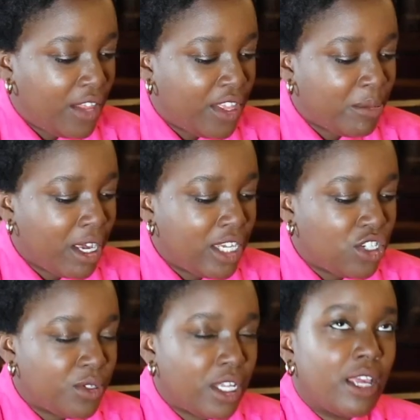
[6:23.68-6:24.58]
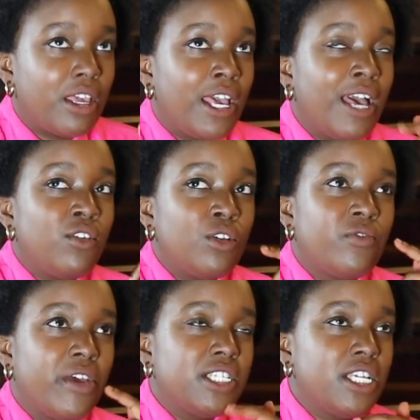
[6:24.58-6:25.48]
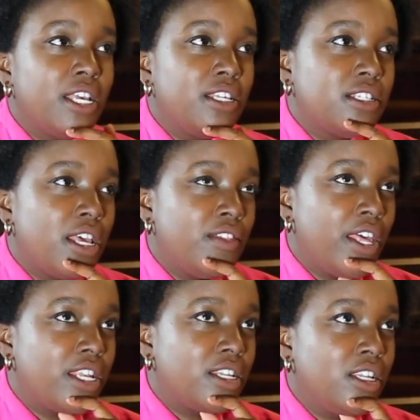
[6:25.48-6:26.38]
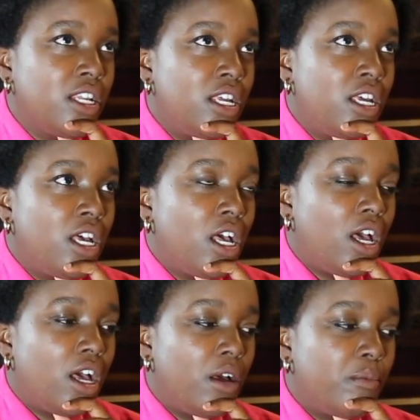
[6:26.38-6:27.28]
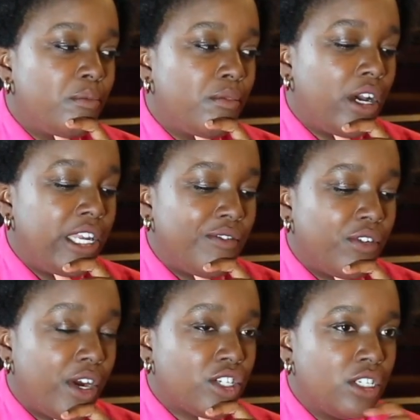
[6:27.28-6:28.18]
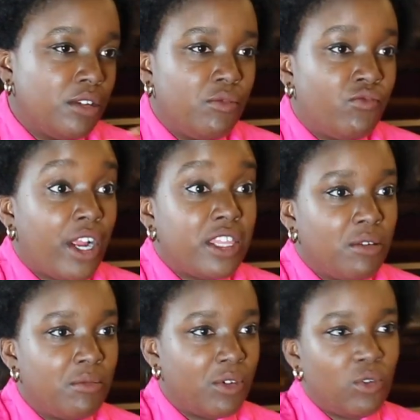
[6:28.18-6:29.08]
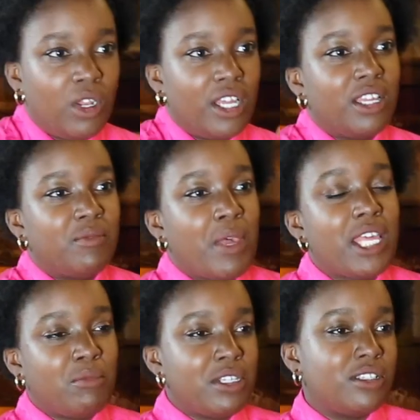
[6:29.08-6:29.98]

think my issue is like, I have lots of ideas and then I never actually write them or like make them